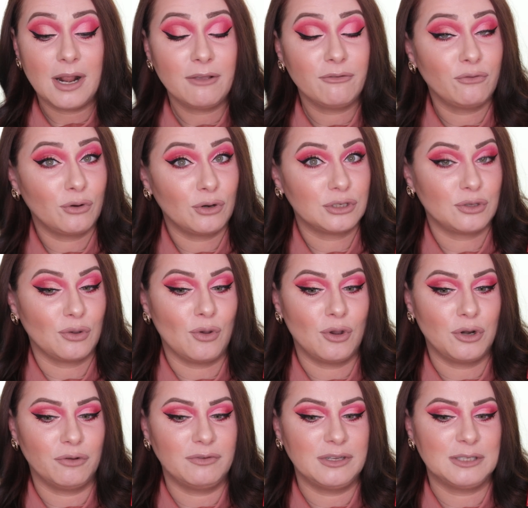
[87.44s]
I first
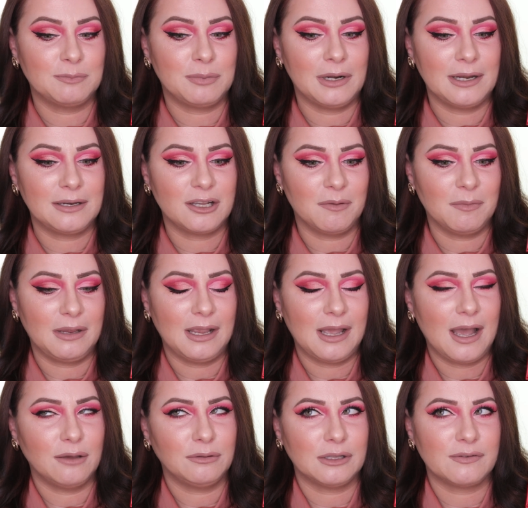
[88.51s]
heard of this palette coming
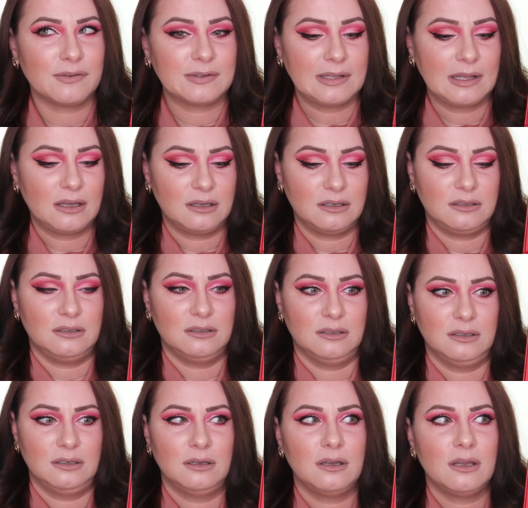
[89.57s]
out, I was like,
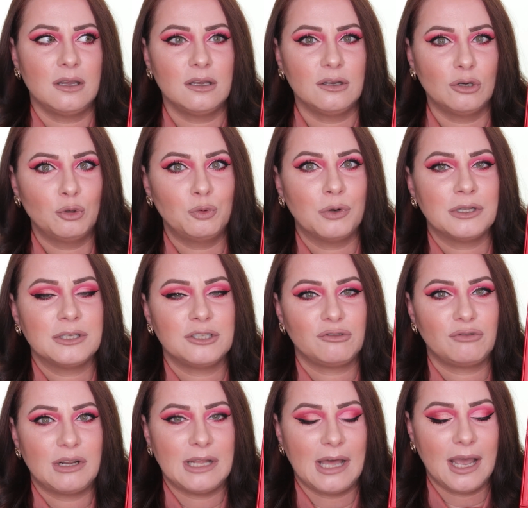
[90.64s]
ugh. Who wants a
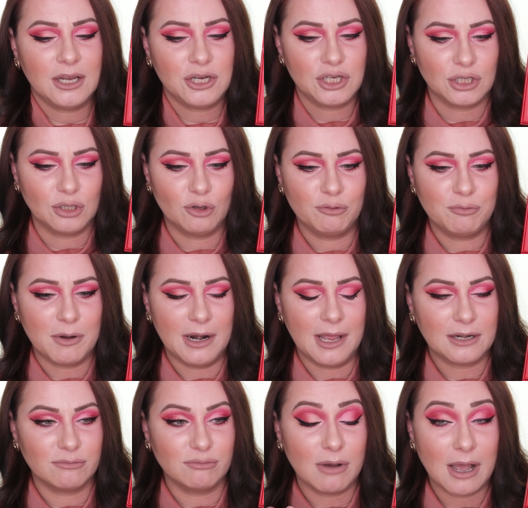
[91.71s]
red eyeshadow
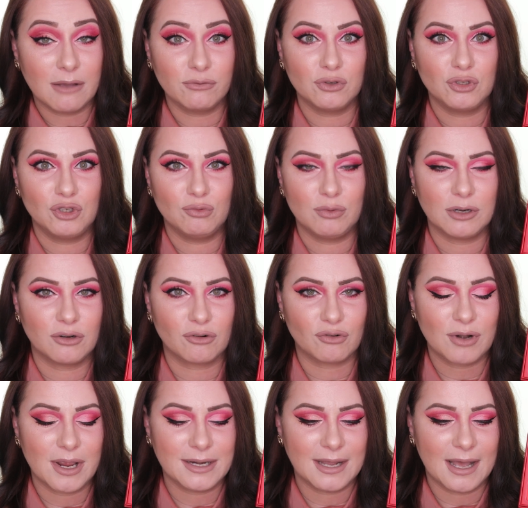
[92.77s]
palette? Why would you want
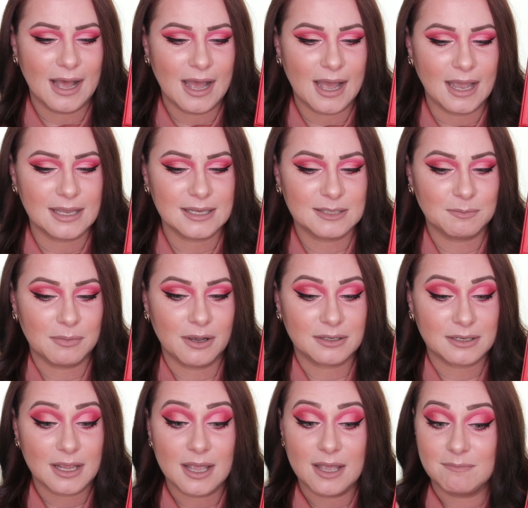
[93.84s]
red eyes?
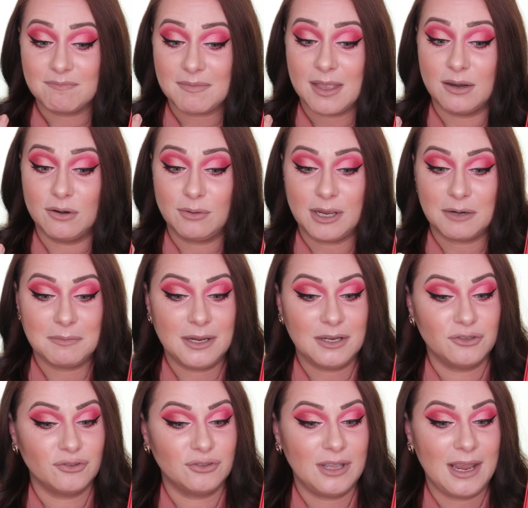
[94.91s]
But look at me
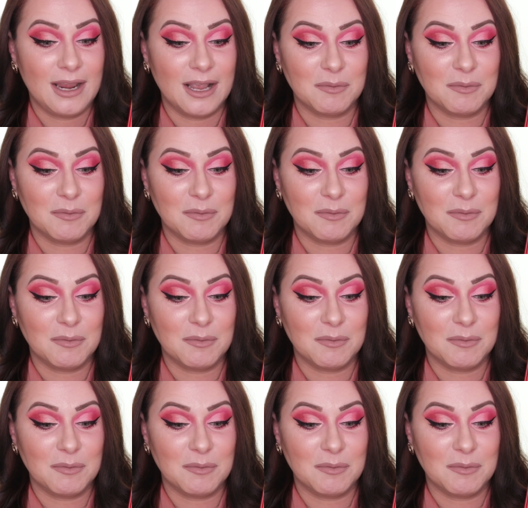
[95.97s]
today.